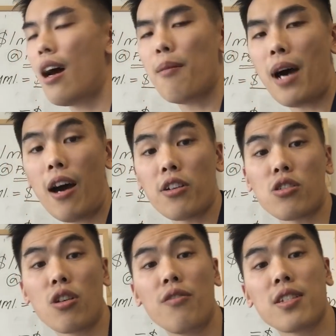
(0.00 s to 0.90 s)
how the
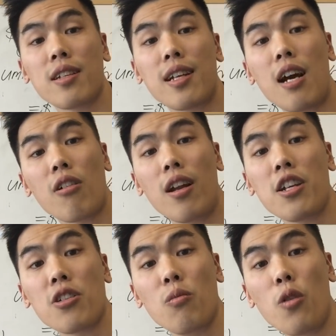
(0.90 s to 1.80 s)
servicing
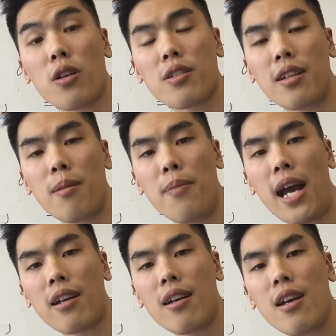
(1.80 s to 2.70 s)
calculation works at the
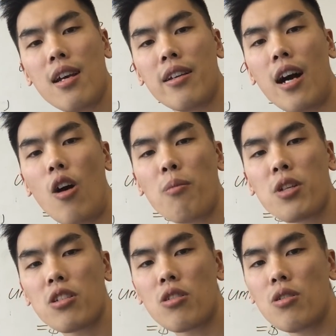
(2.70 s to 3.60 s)
bank. Now, I'm
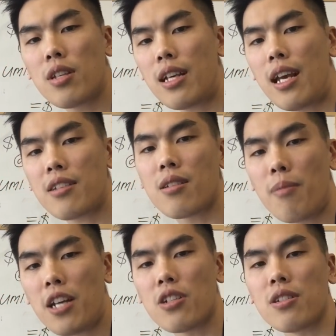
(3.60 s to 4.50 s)
just using
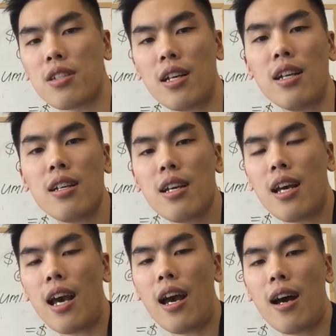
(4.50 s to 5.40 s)
estimations here,
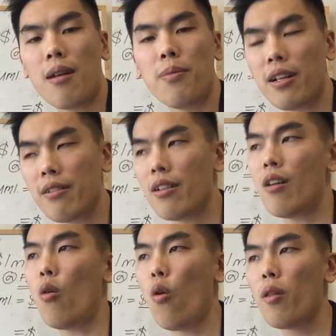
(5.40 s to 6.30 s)
but
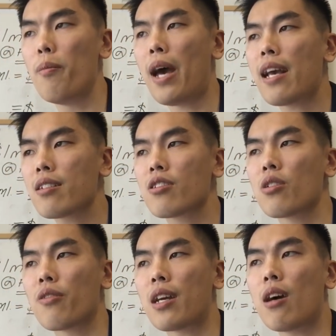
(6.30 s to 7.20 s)
all the banks
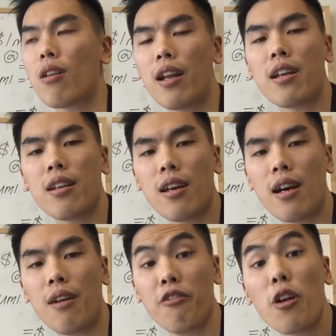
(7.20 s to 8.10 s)
sort of calculate
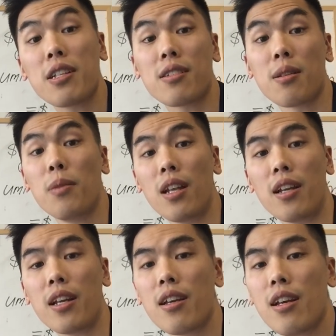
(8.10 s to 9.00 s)
very
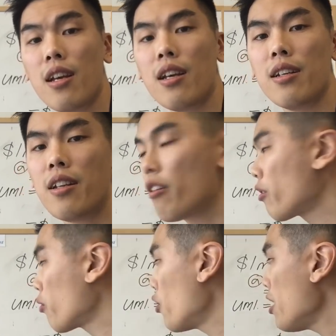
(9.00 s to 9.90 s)
similarly. There are
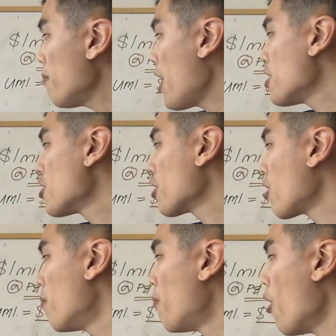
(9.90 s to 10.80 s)
three major
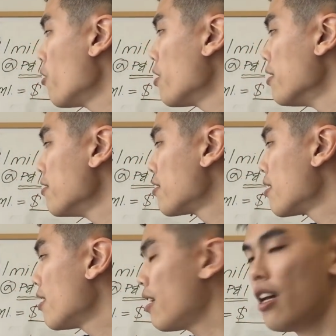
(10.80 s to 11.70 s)

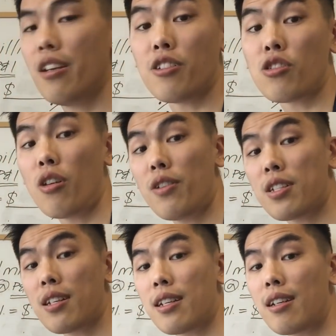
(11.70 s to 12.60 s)
components in the
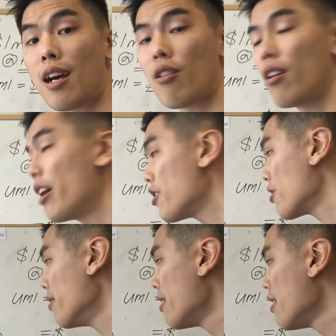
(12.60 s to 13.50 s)
servicing
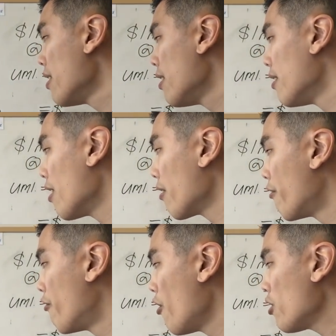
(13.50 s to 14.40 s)
calculation. Now, the
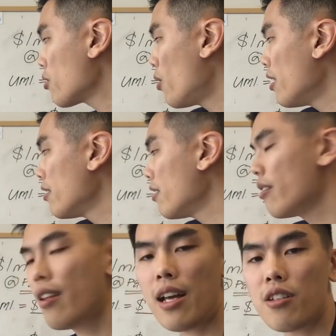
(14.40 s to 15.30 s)
first one
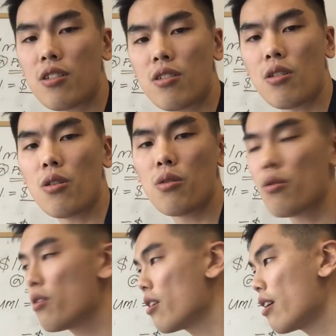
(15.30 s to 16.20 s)
that
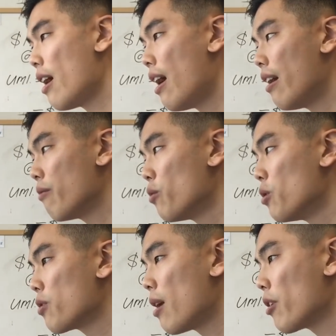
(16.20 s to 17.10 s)
you
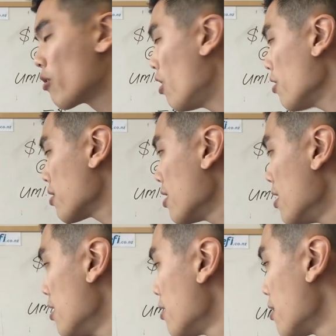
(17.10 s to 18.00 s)
will come across
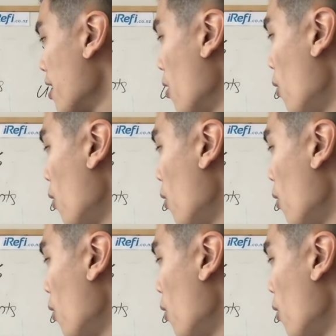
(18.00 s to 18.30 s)
is they